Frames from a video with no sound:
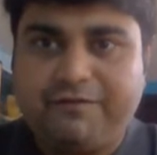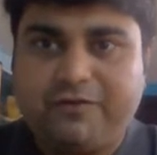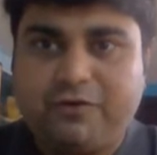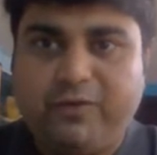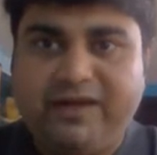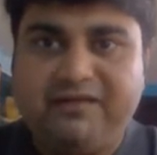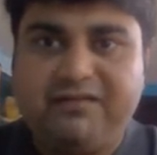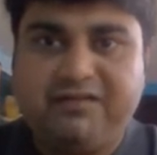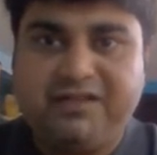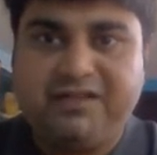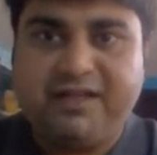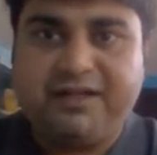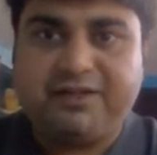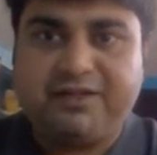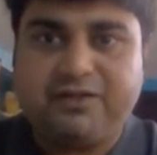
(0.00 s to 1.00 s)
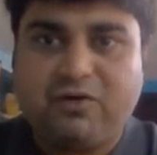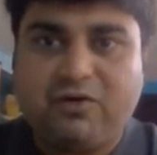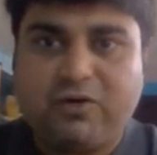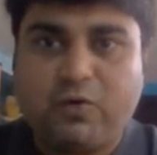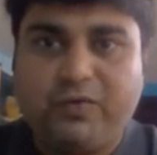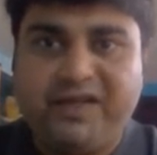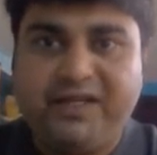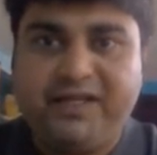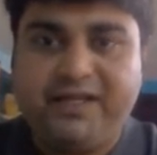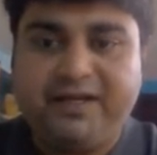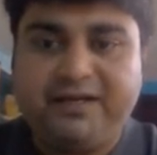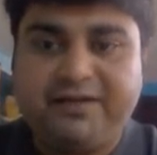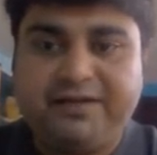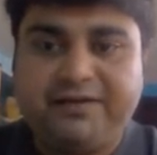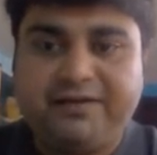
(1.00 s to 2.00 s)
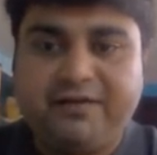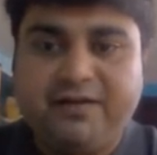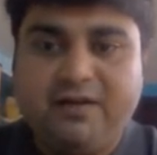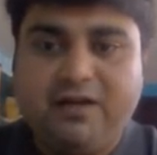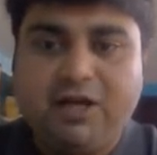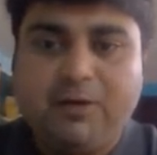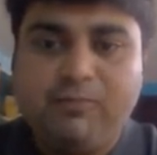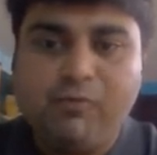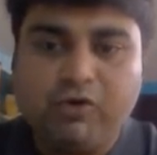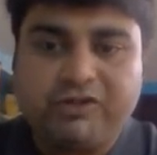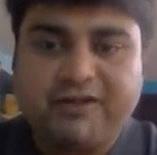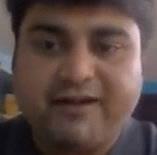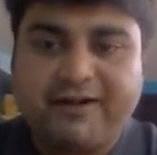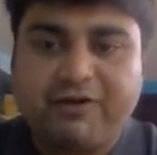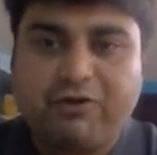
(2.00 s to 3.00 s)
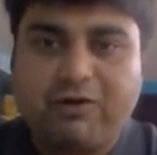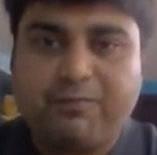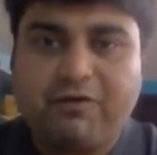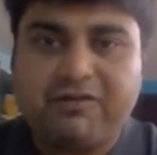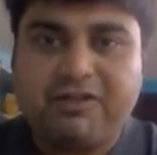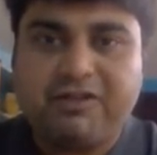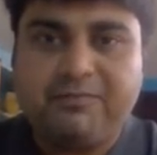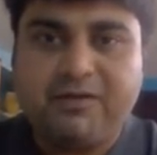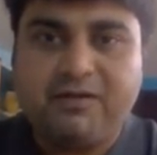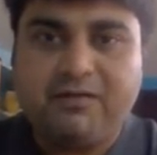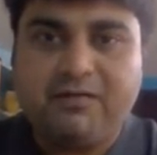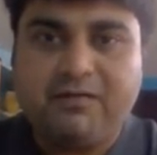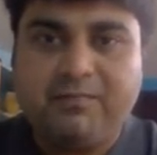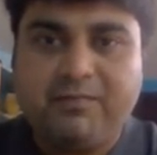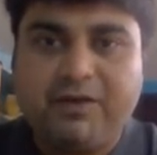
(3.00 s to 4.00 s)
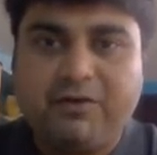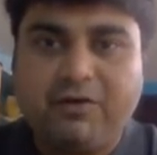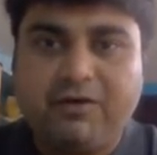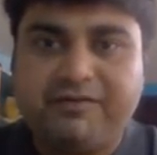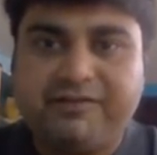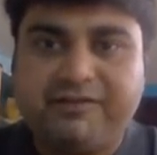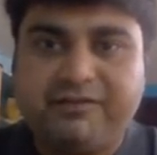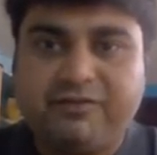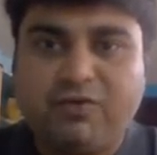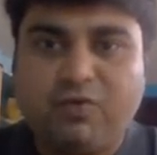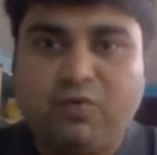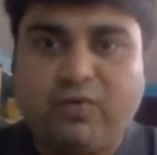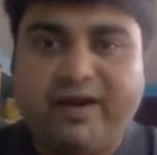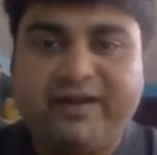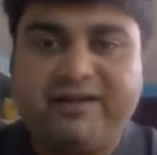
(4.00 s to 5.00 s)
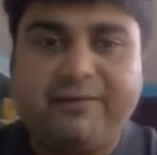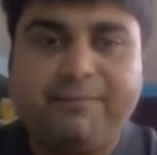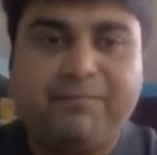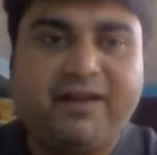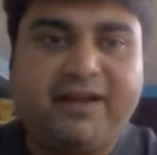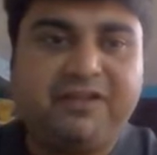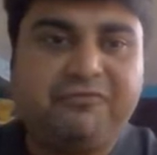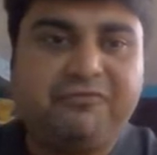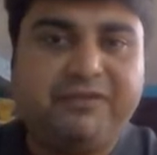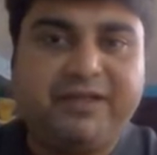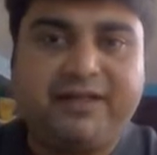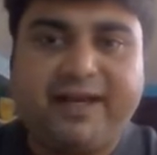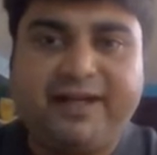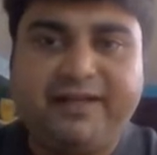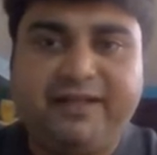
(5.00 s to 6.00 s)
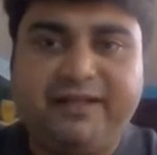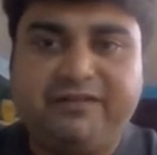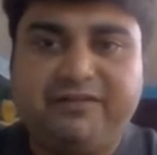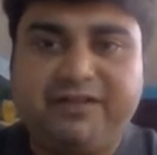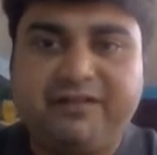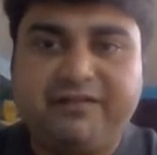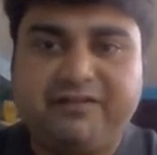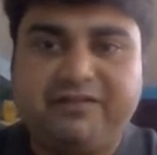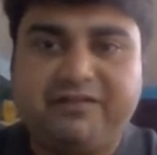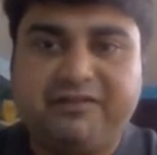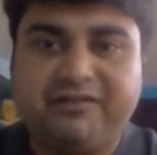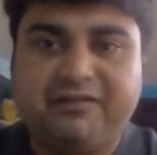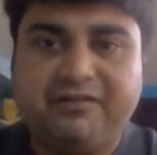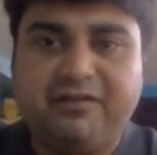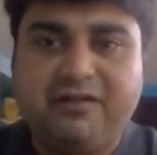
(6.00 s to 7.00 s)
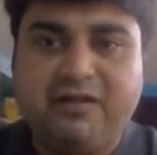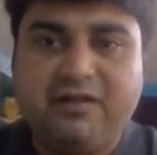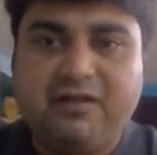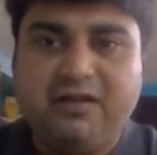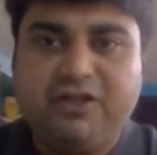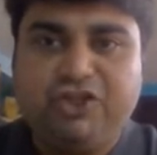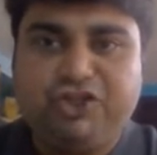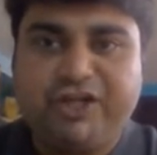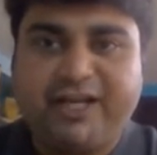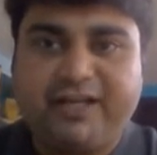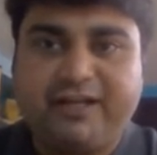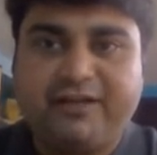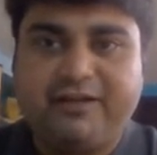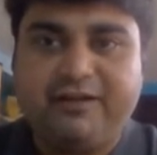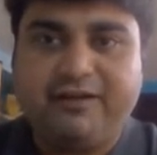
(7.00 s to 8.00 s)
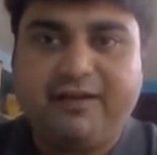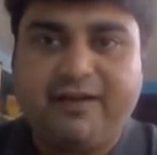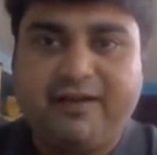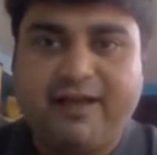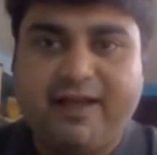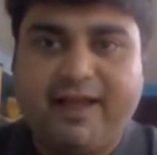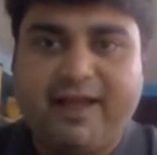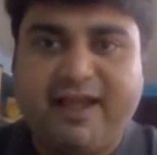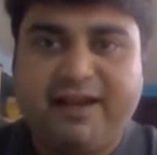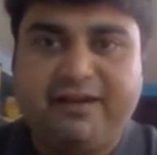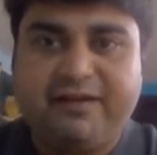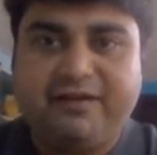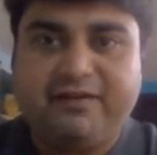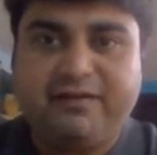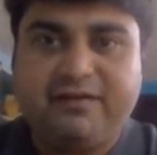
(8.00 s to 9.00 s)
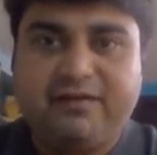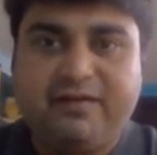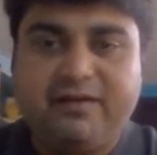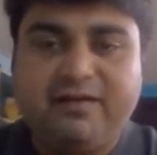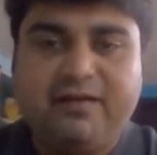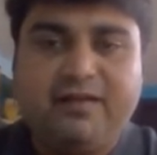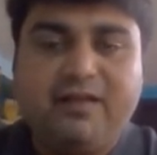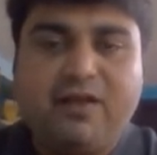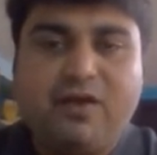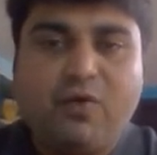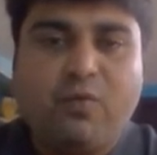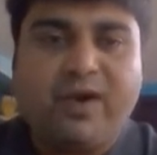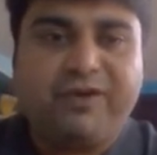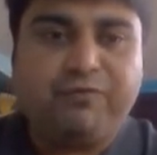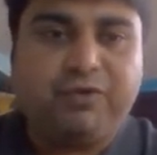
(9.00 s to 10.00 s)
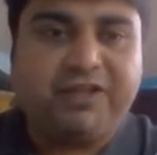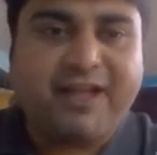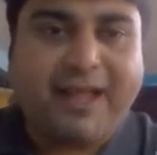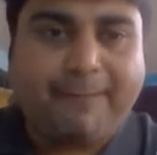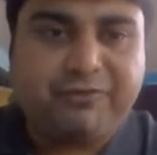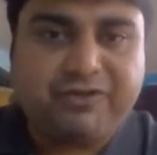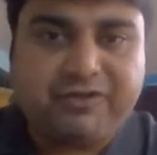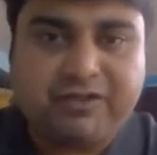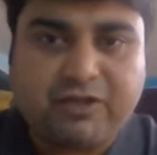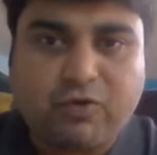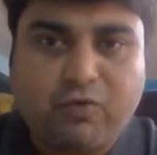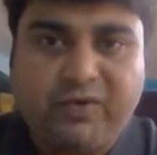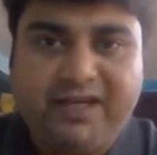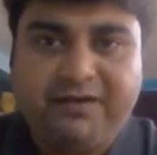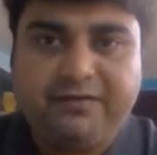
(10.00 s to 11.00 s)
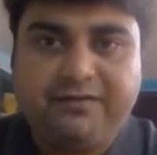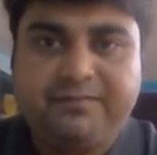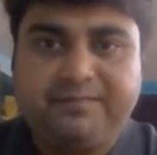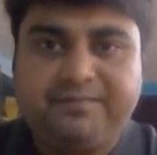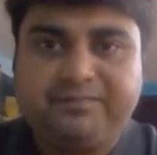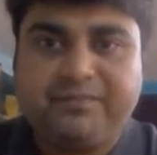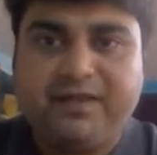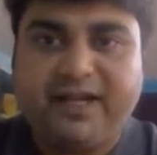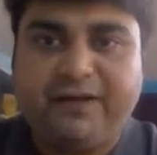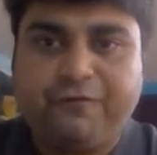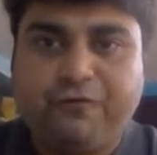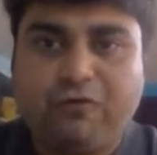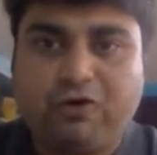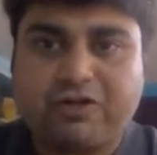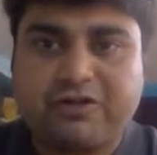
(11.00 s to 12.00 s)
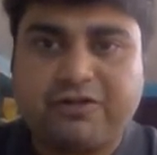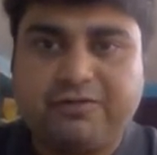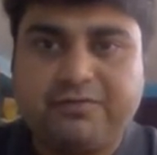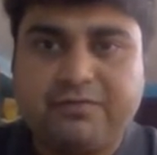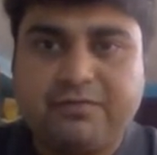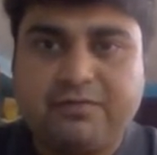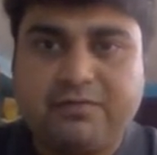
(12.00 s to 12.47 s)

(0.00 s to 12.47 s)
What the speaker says: see if queen c8 or queen e8. Both are not possible because white replies with knight d6, check, and white would capture the queen, knight fork.